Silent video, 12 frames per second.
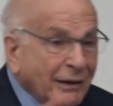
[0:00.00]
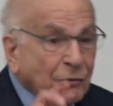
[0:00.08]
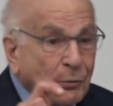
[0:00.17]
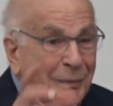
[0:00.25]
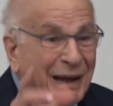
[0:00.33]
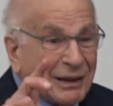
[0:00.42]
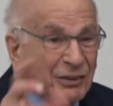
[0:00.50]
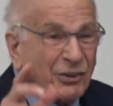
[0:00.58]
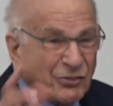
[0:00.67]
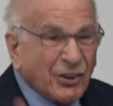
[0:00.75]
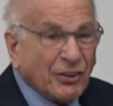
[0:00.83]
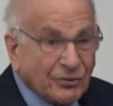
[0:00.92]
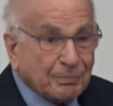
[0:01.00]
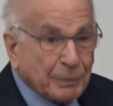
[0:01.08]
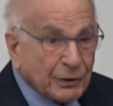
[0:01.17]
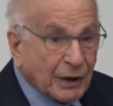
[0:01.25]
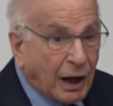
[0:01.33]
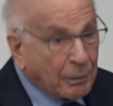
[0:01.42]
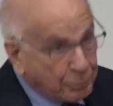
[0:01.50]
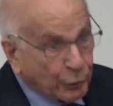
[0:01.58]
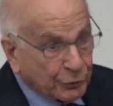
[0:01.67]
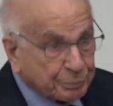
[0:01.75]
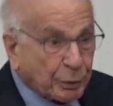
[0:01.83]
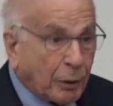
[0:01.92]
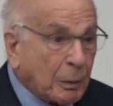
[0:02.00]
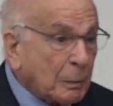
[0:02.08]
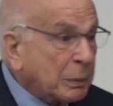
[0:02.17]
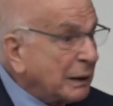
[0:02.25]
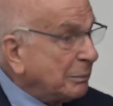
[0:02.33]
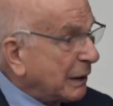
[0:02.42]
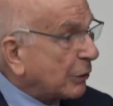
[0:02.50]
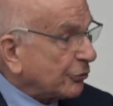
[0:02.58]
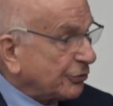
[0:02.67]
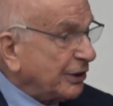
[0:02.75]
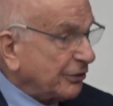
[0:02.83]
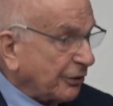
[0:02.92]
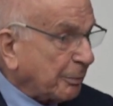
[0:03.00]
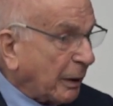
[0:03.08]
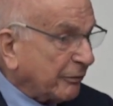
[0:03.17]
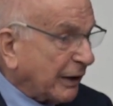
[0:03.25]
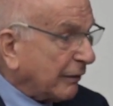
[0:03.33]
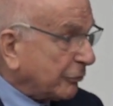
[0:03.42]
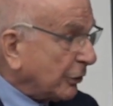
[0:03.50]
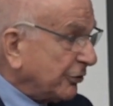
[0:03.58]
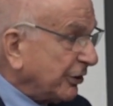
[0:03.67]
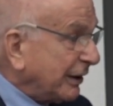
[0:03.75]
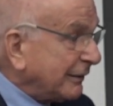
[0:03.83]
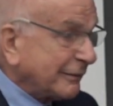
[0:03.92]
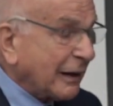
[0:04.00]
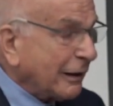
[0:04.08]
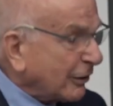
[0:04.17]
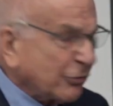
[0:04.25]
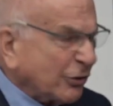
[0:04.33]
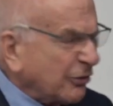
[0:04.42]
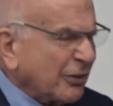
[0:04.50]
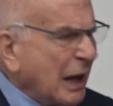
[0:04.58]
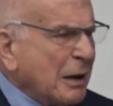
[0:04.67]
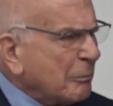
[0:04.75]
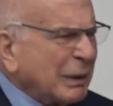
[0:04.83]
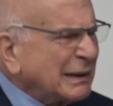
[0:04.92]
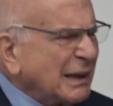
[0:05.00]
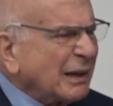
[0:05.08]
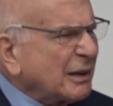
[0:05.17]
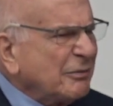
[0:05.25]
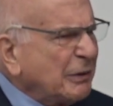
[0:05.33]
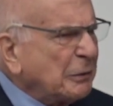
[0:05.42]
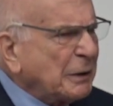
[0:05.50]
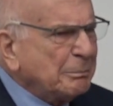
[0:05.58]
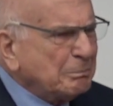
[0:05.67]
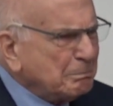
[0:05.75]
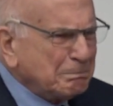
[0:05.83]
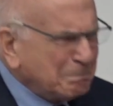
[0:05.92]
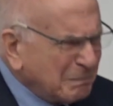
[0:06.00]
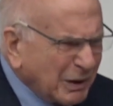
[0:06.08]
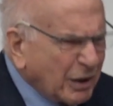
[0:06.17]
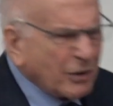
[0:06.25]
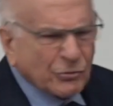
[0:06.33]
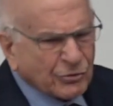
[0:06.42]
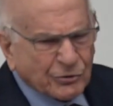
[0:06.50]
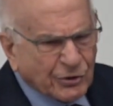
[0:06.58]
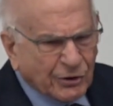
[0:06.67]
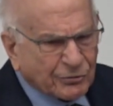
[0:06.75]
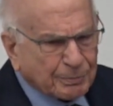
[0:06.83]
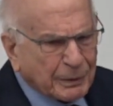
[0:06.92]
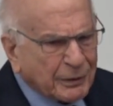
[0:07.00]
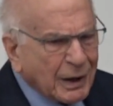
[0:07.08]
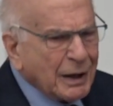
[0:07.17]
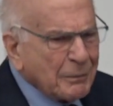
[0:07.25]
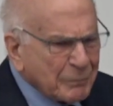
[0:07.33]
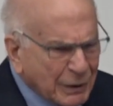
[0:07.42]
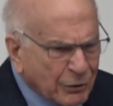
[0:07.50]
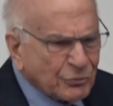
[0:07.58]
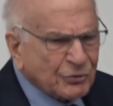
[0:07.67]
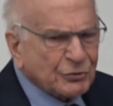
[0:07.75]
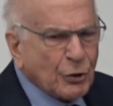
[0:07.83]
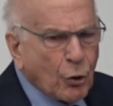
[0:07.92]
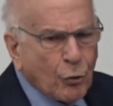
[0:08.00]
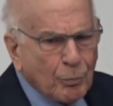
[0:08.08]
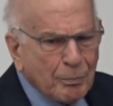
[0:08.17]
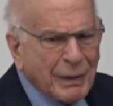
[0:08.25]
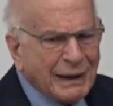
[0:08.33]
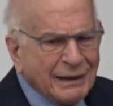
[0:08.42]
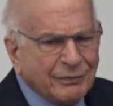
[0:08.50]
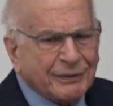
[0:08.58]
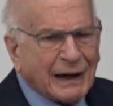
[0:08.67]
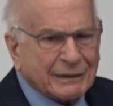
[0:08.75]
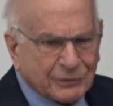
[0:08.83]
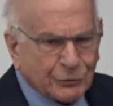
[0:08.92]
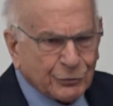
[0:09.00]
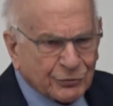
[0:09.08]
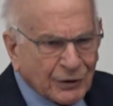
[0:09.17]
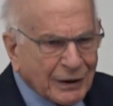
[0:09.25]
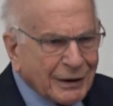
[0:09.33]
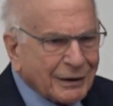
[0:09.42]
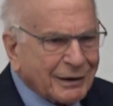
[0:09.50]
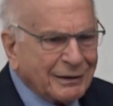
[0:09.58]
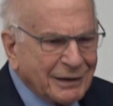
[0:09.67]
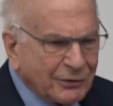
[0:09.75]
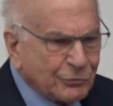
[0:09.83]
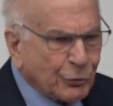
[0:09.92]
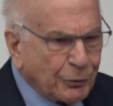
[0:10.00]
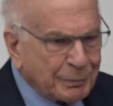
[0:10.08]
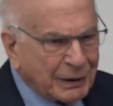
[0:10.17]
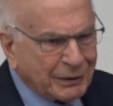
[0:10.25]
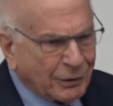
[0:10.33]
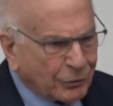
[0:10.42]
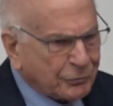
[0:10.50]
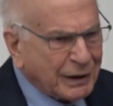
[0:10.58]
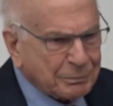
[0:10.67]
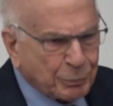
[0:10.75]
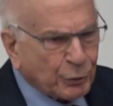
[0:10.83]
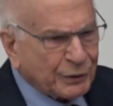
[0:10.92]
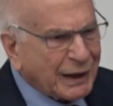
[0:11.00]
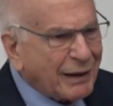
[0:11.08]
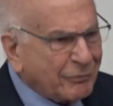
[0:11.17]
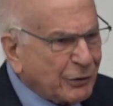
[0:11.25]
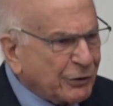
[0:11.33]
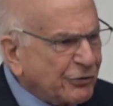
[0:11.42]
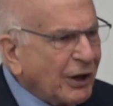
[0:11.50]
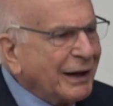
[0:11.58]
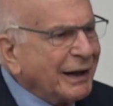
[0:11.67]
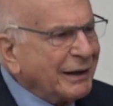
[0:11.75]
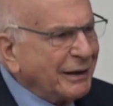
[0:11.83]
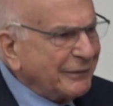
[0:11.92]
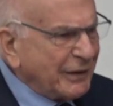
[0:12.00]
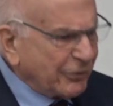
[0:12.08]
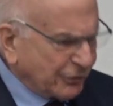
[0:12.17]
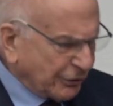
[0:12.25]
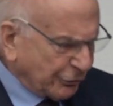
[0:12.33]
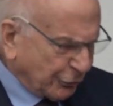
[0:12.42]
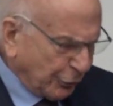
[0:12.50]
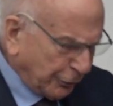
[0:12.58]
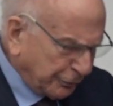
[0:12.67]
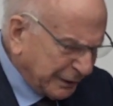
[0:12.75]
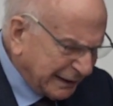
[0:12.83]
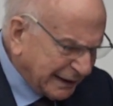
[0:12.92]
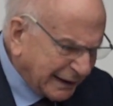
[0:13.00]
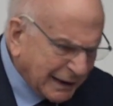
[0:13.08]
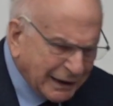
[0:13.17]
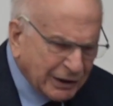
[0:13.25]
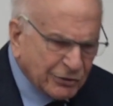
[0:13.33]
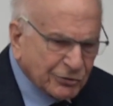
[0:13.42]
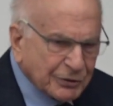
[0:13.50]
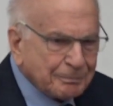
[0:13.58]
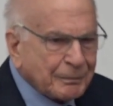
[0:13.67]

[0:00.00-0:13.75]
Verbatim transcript: and then you make an adjustment upward, probably because she is above average in intelligence, but not a very large adjustment, because so many factors can determine her grade point average in addition to her reading age.